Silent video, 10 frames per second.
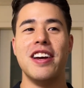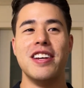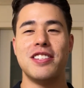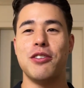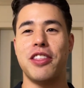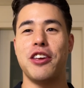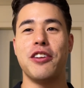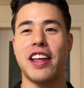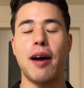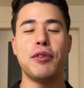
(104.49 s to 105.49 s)
So,
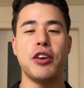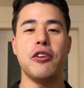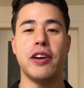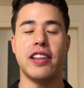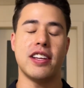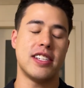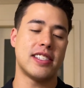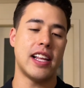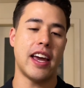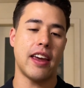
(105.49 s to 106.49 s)
they come to you and they're just
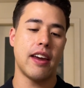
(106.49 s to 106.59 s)
like,